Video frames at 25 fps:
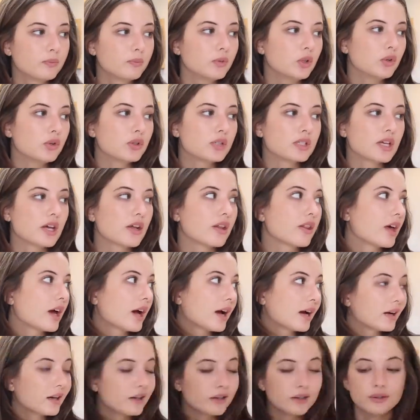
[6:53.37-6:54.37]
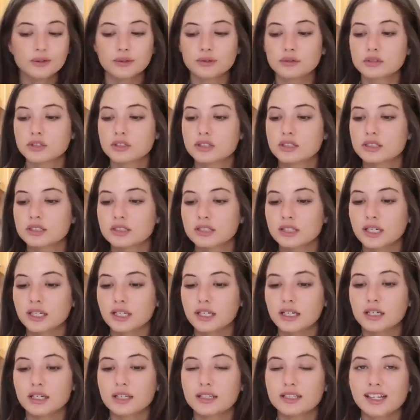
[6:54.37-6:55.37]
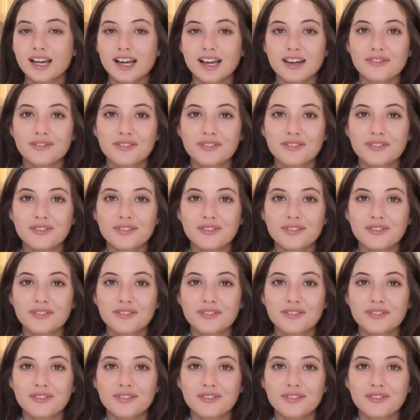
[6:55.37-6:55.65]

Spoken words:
Luca's out of the house and I